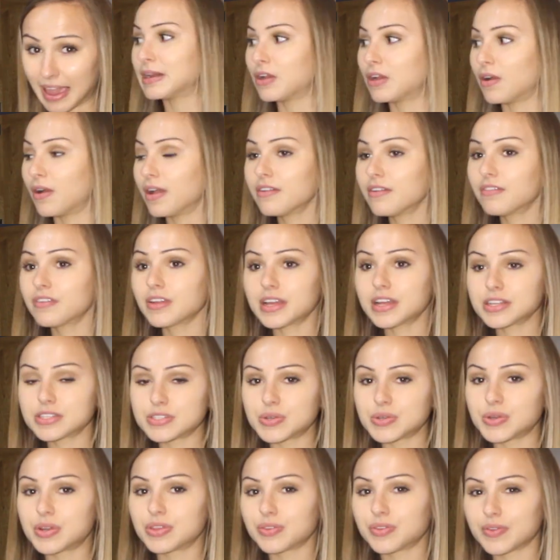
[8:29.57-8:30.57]
I'm going for like
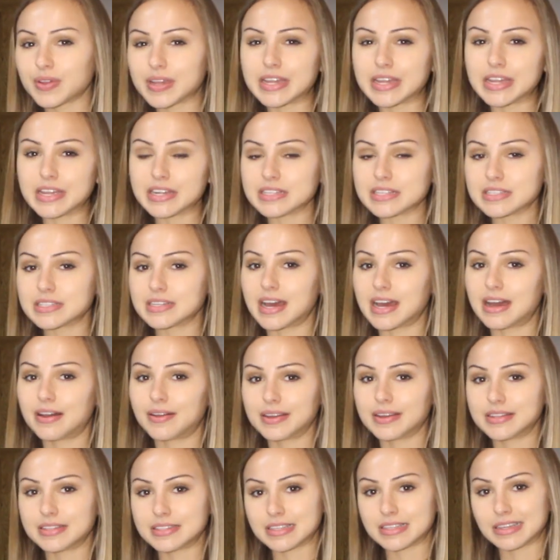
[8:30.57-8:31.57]
2 to 3 years now,
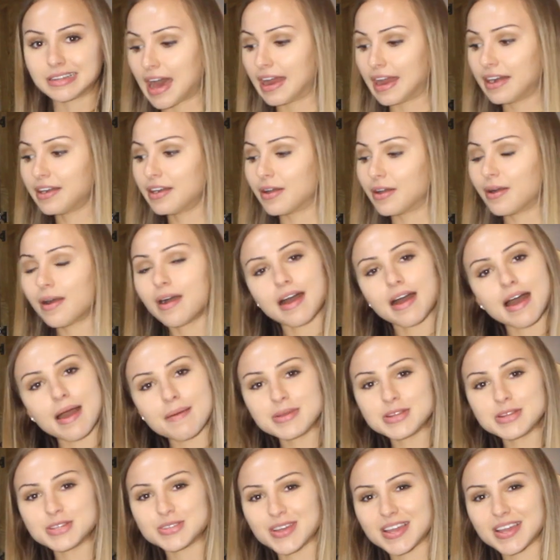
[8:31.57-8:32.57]
and so I don't know,
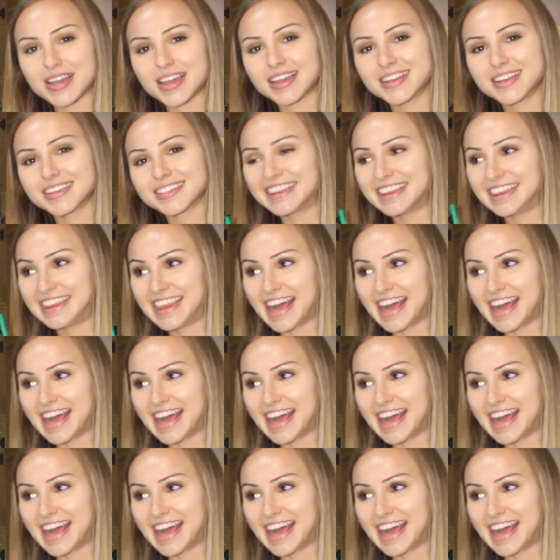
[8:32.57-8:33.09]
I'm enjoying it.